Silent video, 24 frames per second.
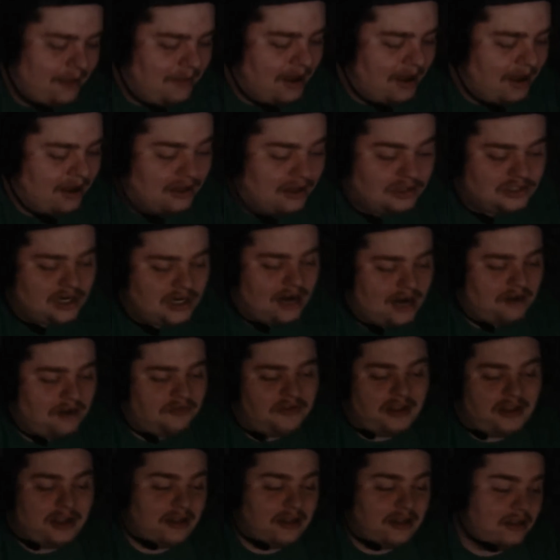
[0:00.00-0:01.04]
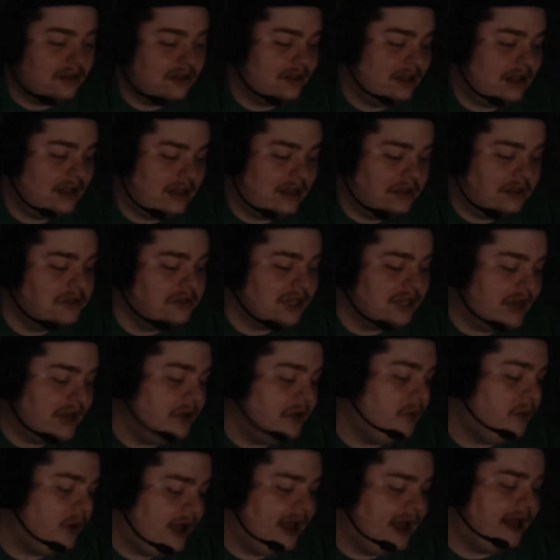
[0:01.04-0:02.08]
I'm not gonna try to fake it though. Like
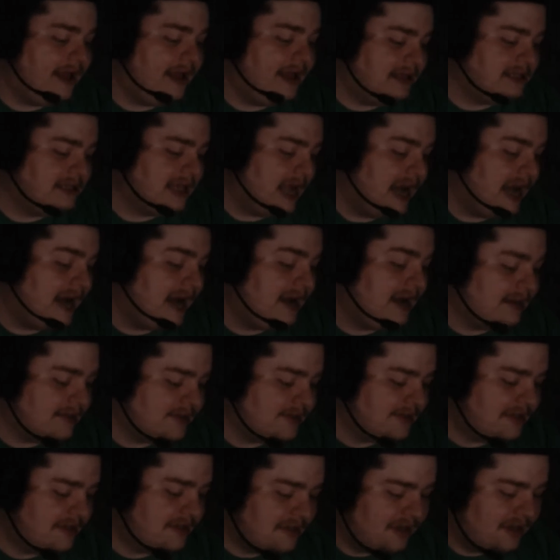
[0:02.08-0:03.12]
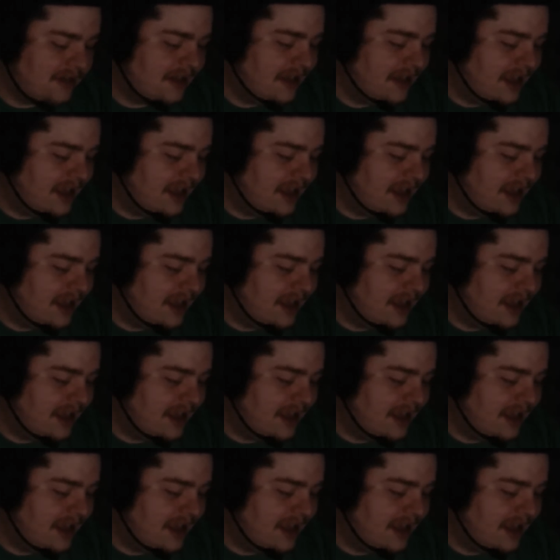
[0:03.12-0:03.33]
today is ass,